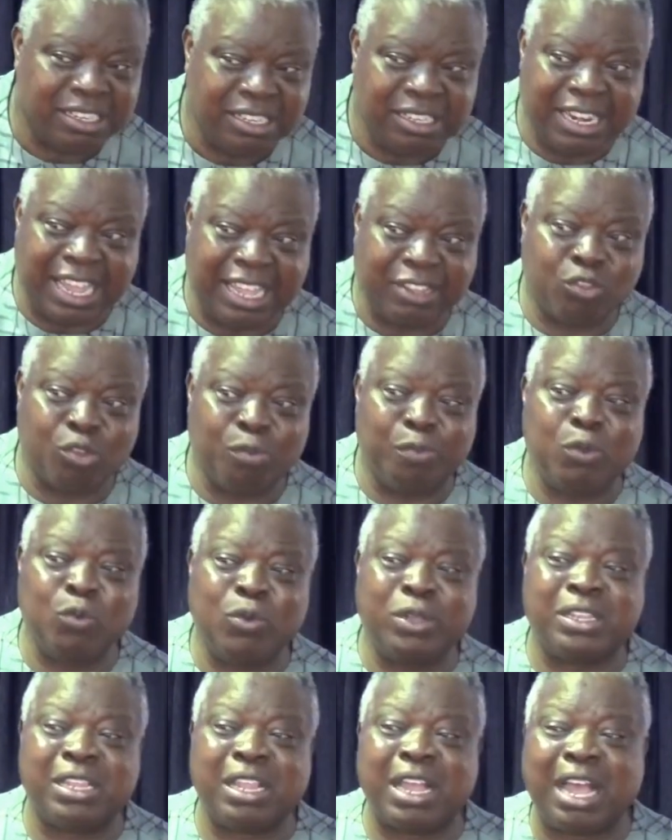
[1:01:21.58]
than to be
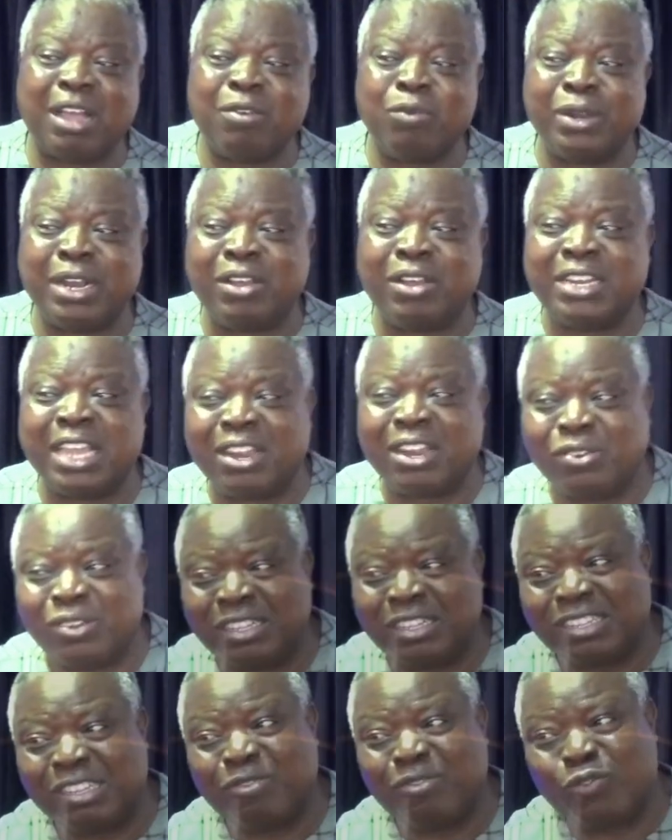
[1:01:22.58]
with, without the
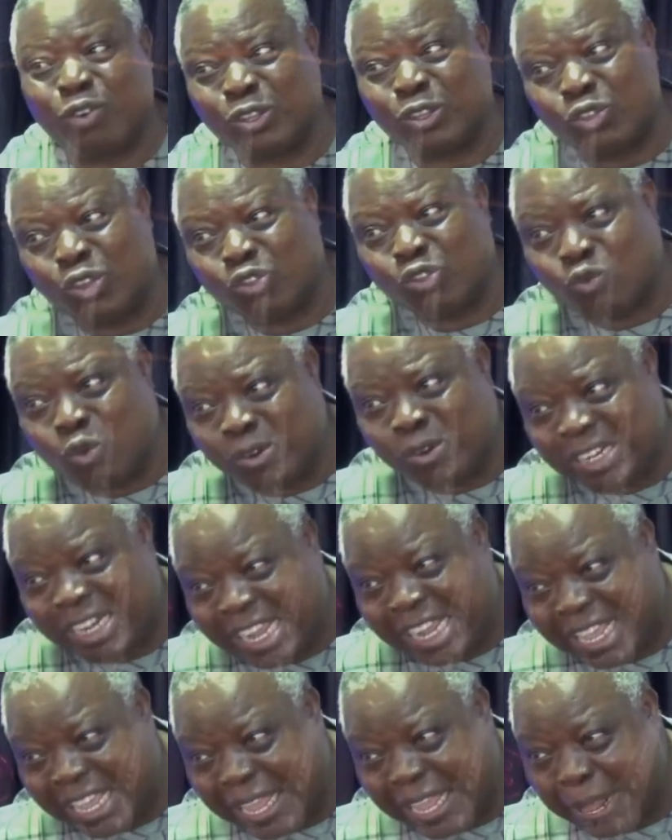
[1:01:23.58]
anointing for just one
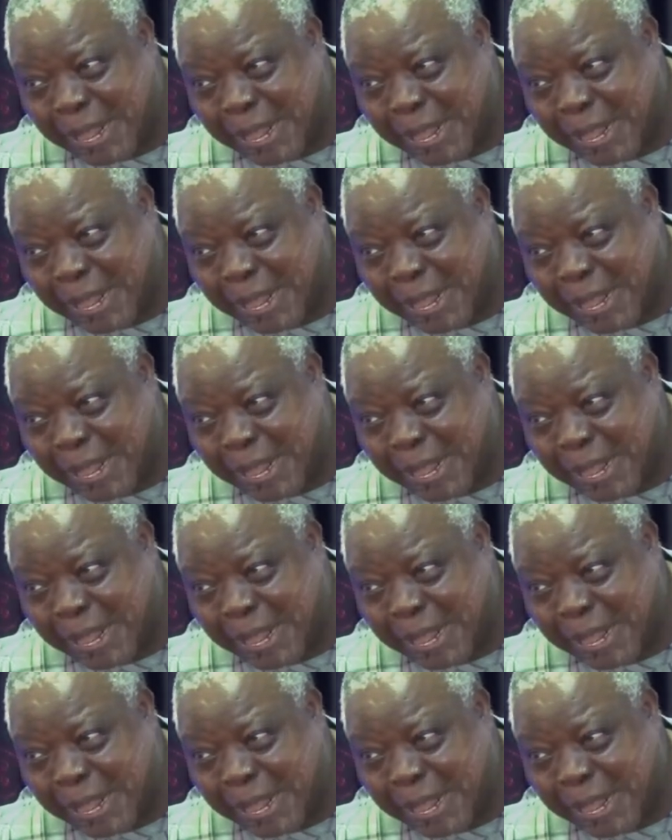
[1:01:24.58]
day.